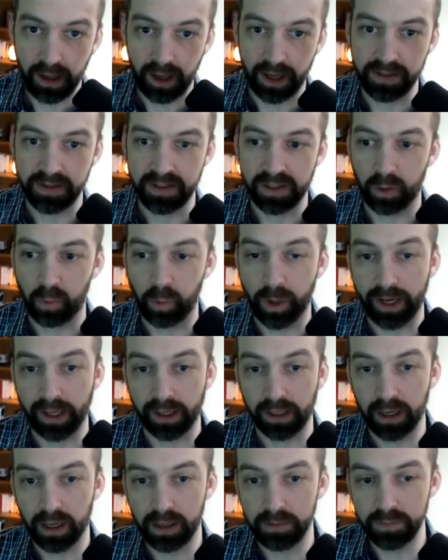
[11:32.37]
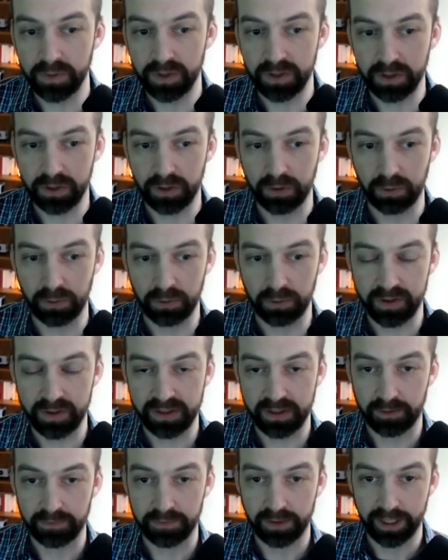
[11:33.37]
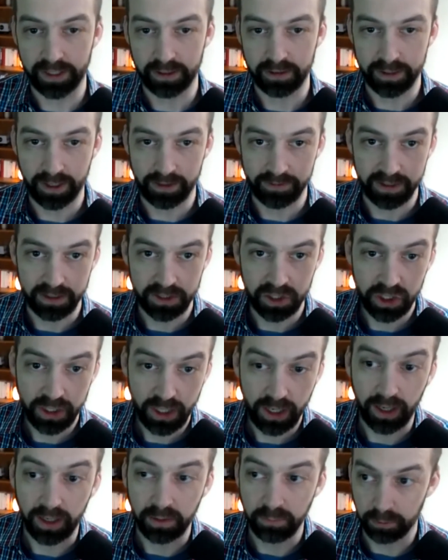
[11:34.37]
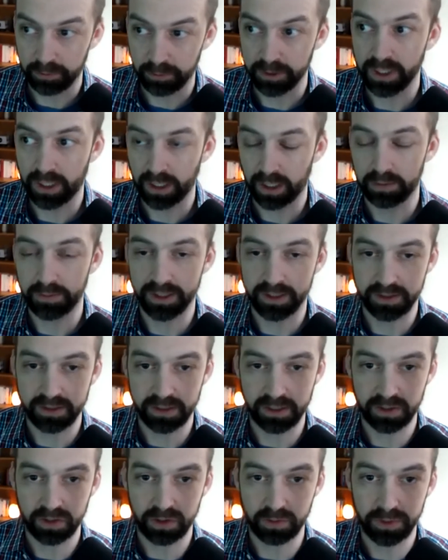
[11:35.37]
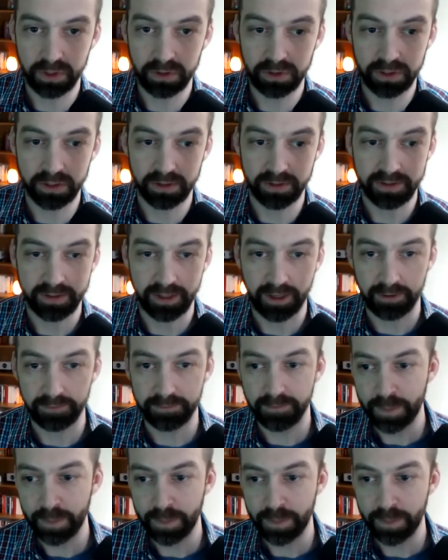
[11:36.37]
And so when it comes to stuff later down the chain, when we're talking about this distribution stuff,